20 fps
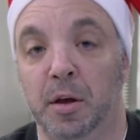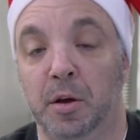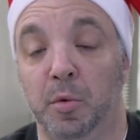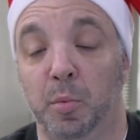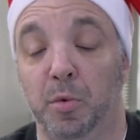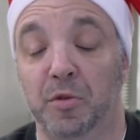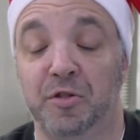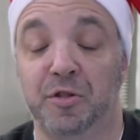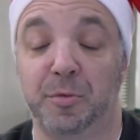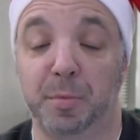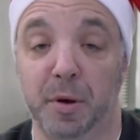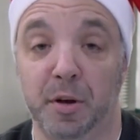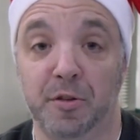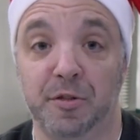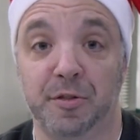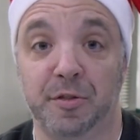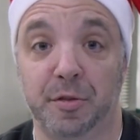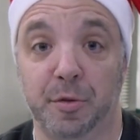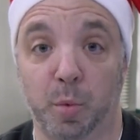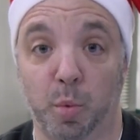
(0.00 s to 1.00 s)
which
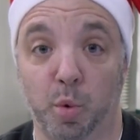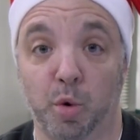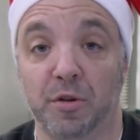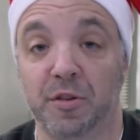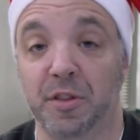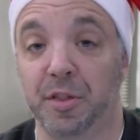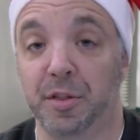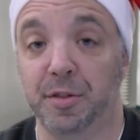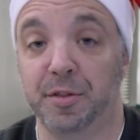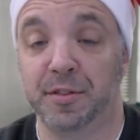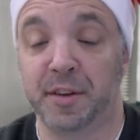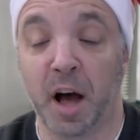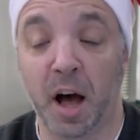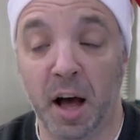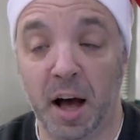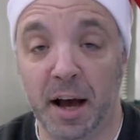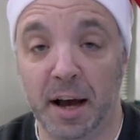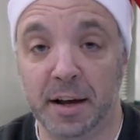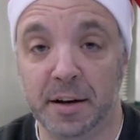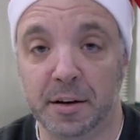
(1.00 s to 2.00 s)
spells the word
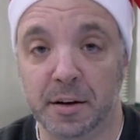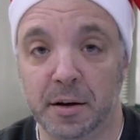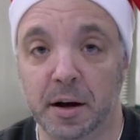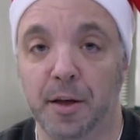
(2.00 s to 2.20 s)
tied,